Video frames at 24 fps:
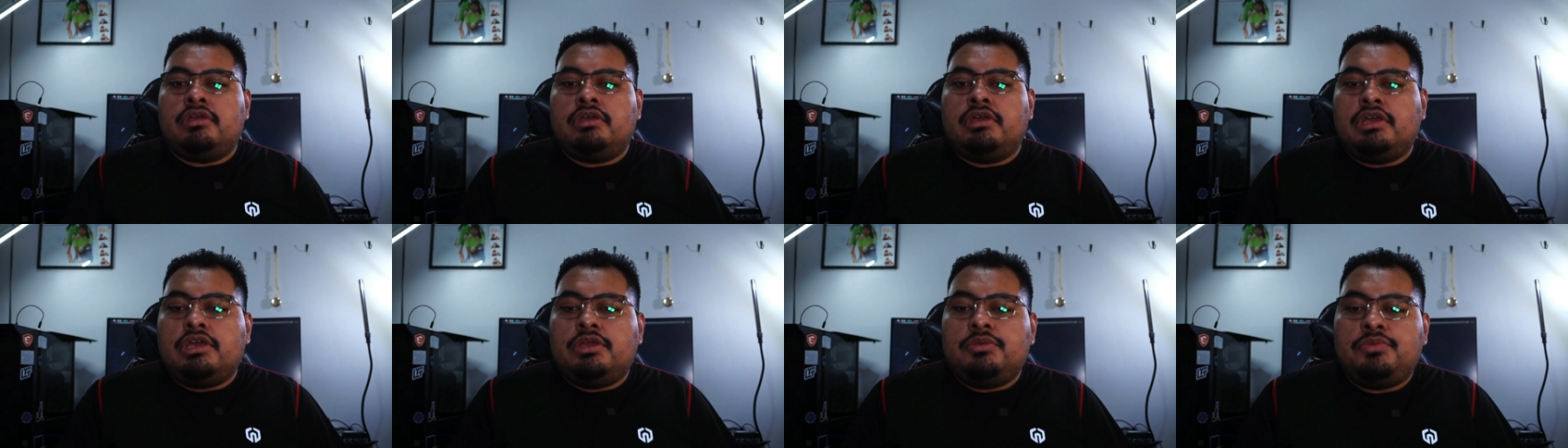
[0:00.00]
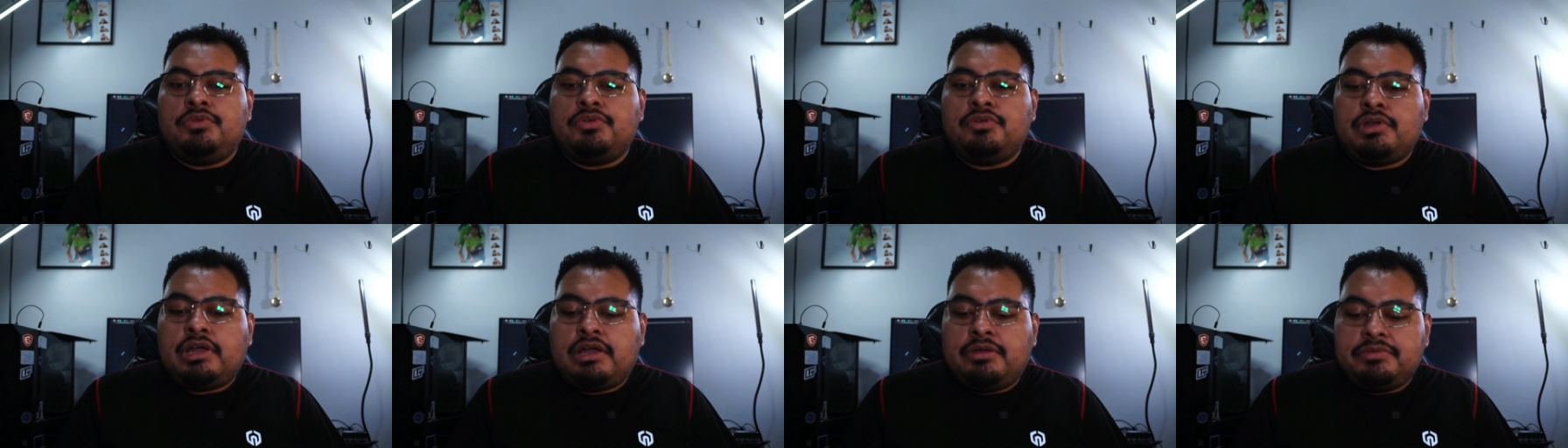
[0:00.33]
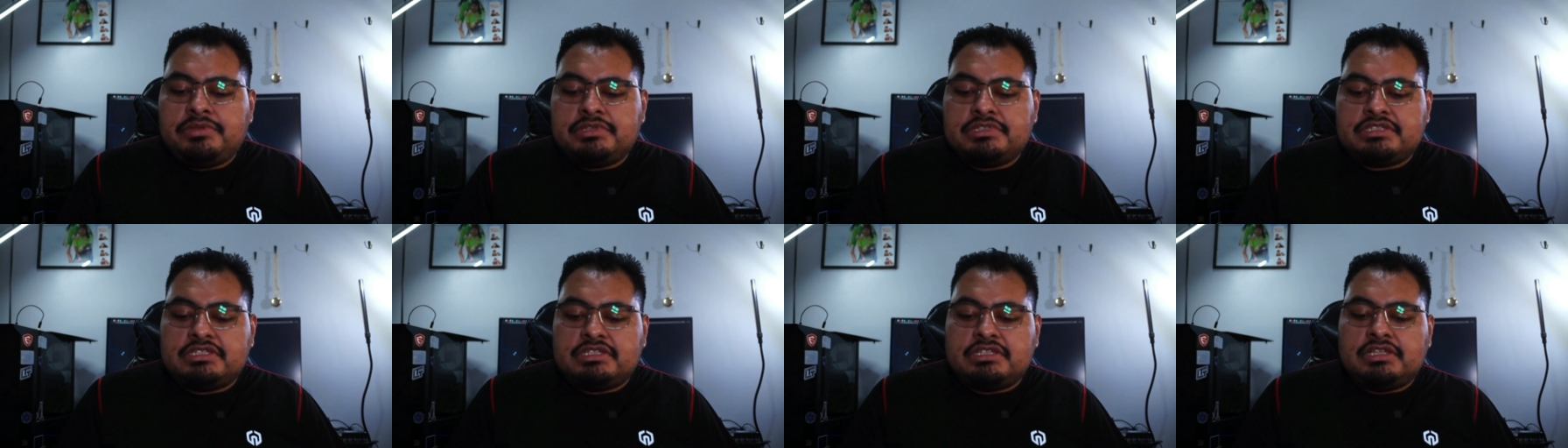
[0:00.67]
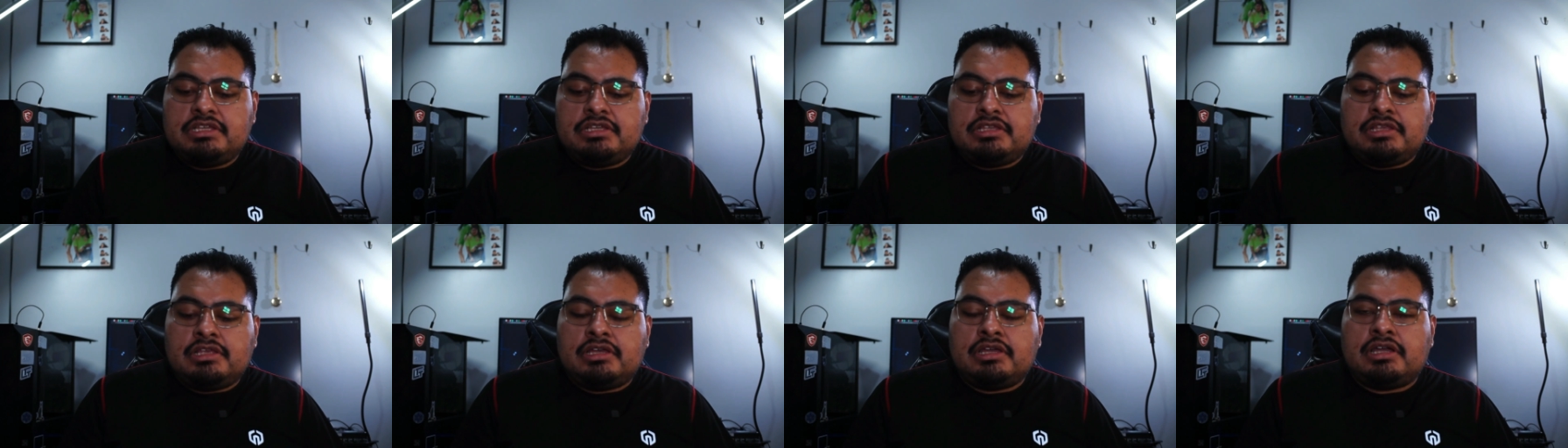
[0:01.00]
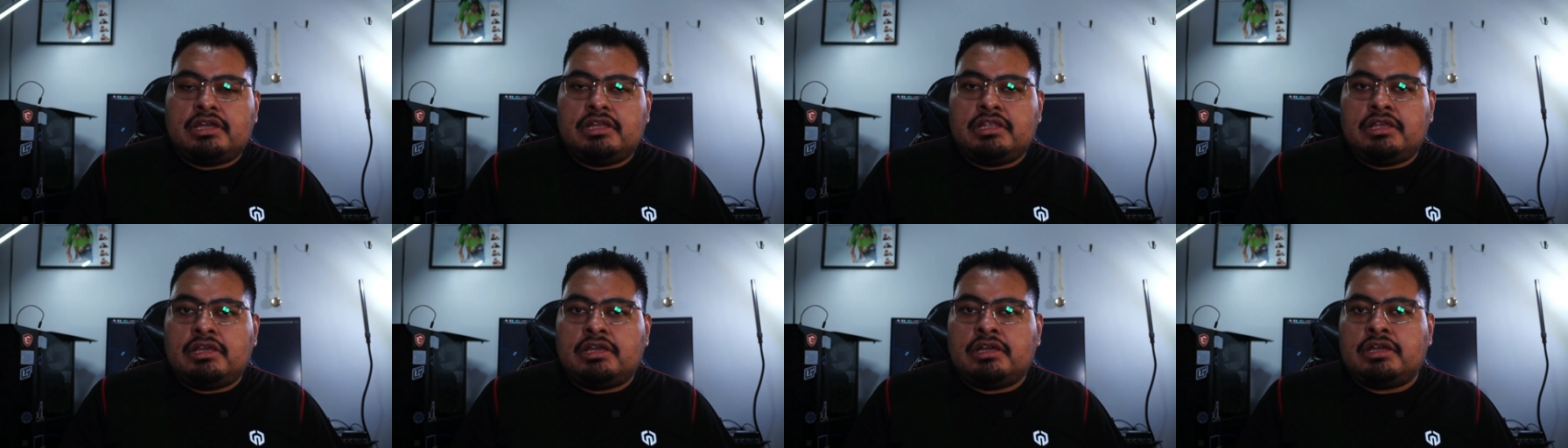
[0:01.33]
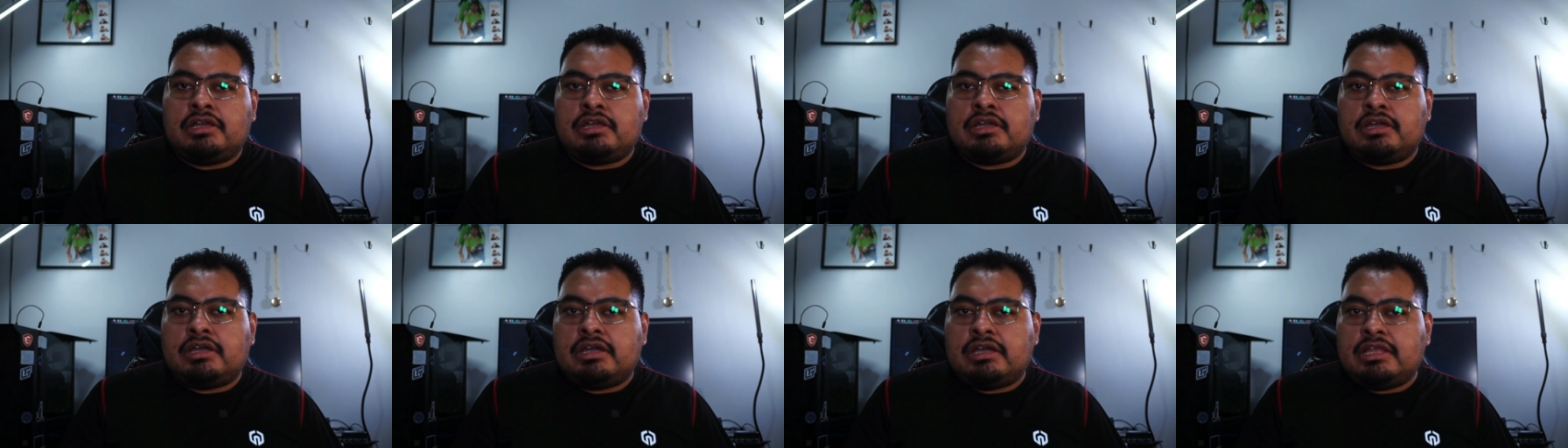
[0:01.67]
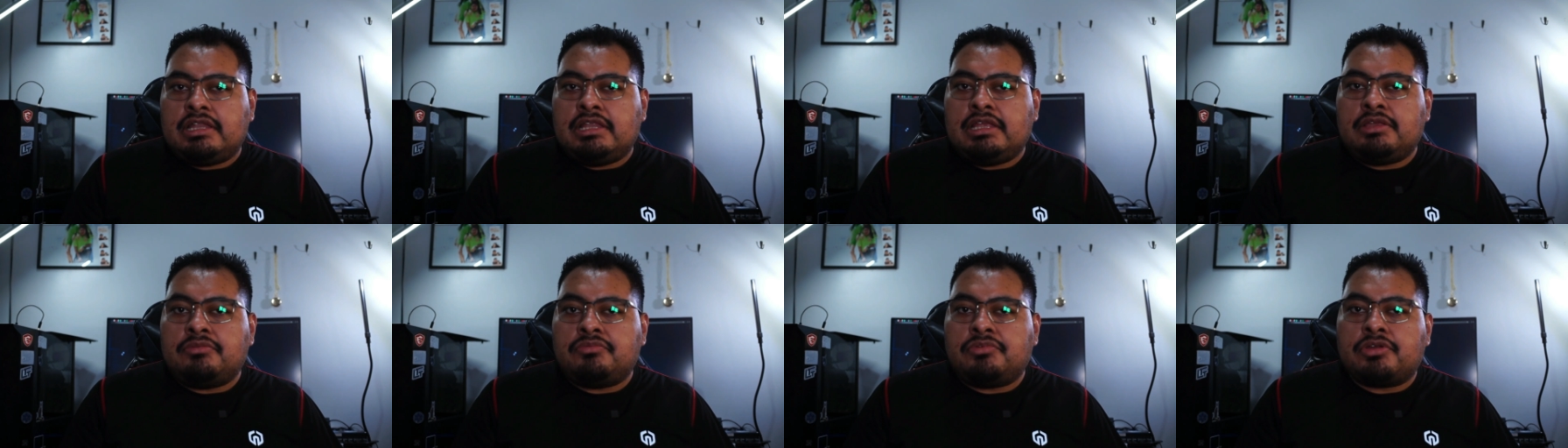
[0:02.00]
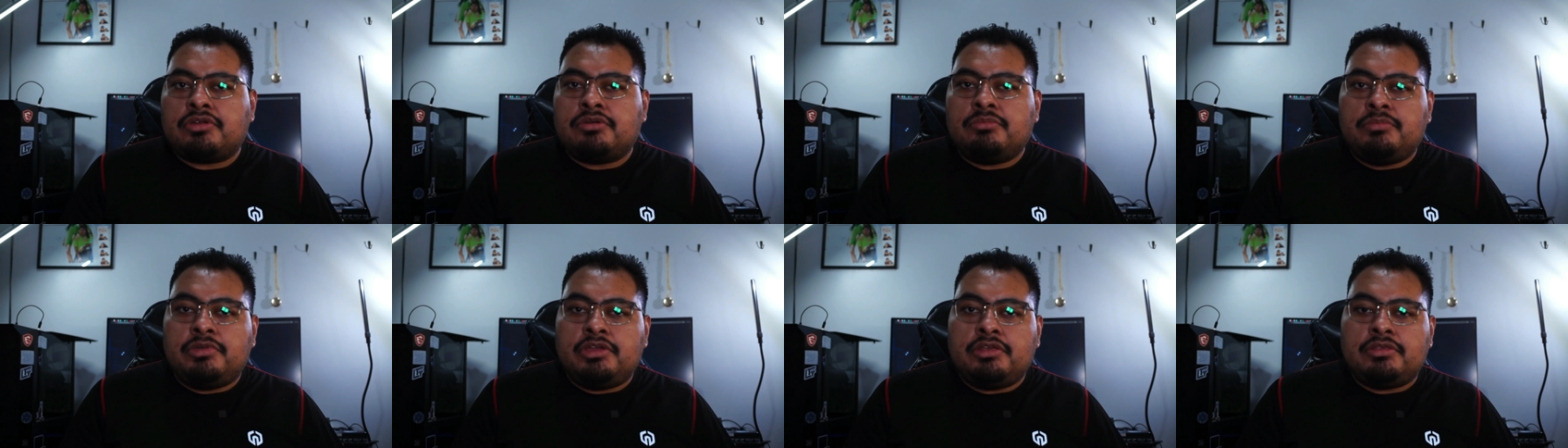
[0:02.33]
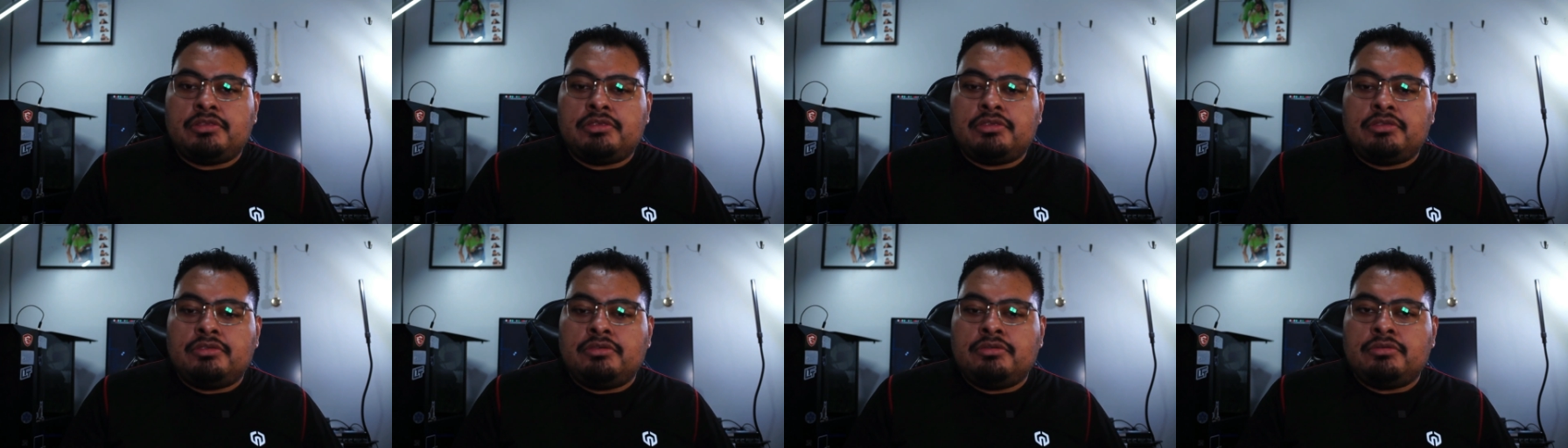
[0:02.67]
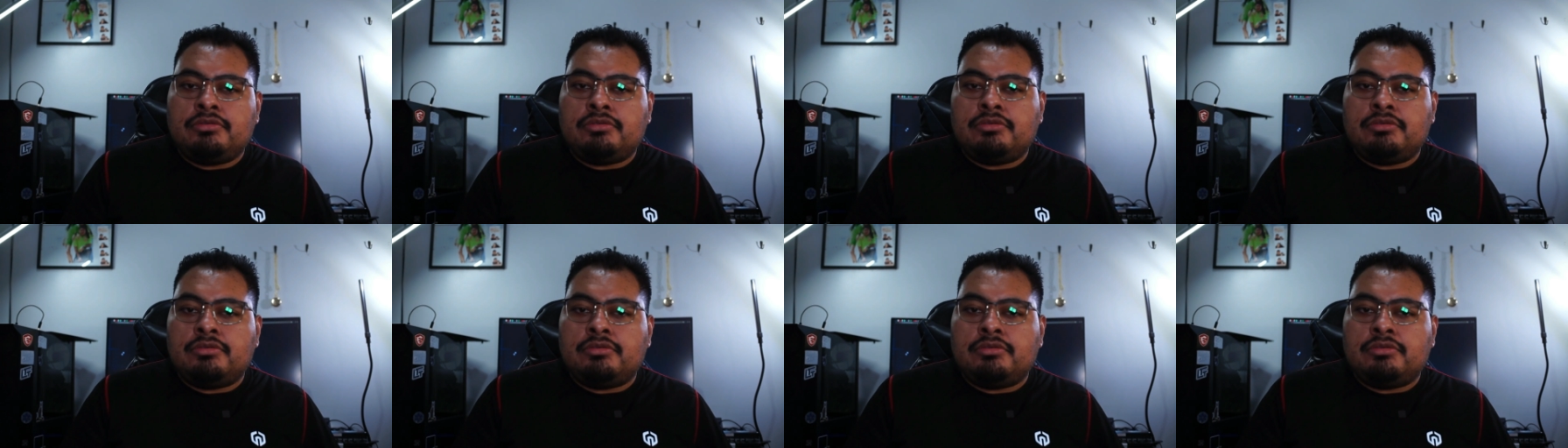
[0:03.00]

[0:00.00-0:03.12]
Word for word: if you haven't seen it, I, I highly recommend you